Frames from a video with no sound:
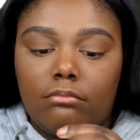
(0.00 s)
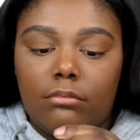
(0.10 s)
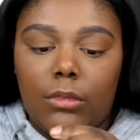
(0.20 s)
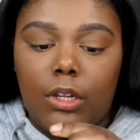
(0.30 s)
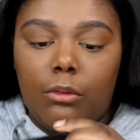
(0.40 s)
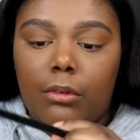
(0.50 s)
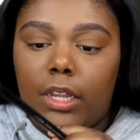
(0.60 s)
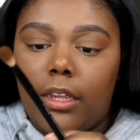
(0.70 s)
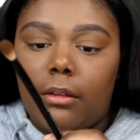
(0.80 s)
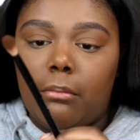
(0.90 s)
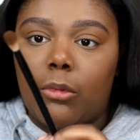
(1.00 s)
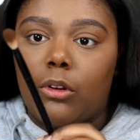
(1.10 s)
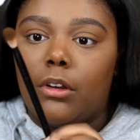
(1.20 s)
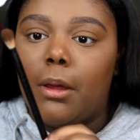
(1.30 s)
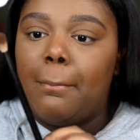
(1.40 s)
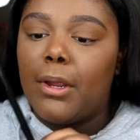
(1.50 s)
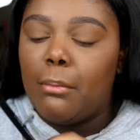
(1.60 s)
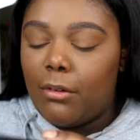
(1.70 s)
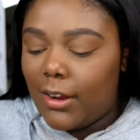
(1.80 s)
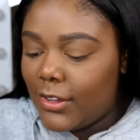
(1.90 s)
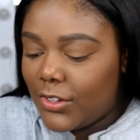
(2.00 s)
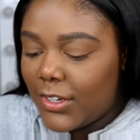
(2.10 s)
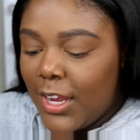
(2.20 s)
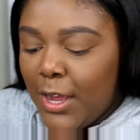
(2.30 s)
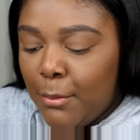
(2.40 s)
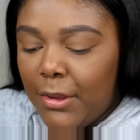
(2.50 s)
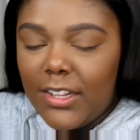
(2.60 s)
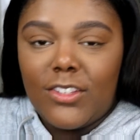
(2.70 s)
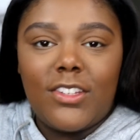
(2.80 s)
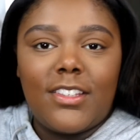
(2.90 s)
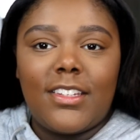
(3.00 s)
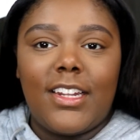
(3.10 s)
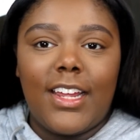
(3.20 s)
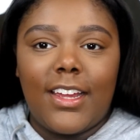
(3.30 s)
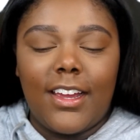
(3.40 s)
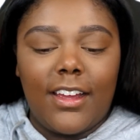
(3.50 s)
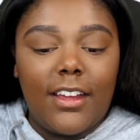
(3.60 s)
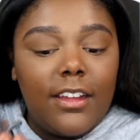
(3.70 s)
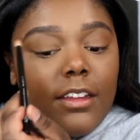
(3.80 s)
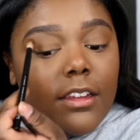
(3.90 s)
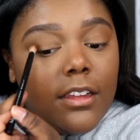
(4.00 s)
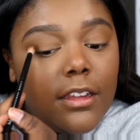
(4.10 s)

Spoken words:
no name or number brush, but it's just like a